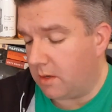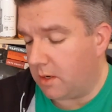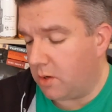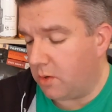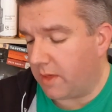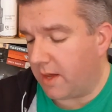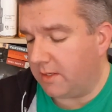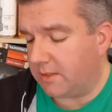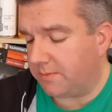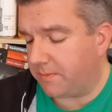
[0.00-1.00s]
Don't know who that
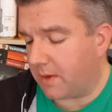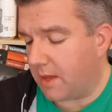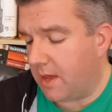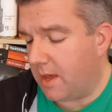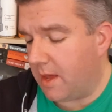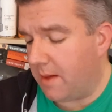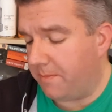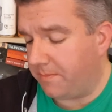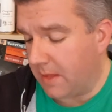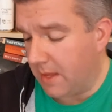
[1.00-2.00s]
is. It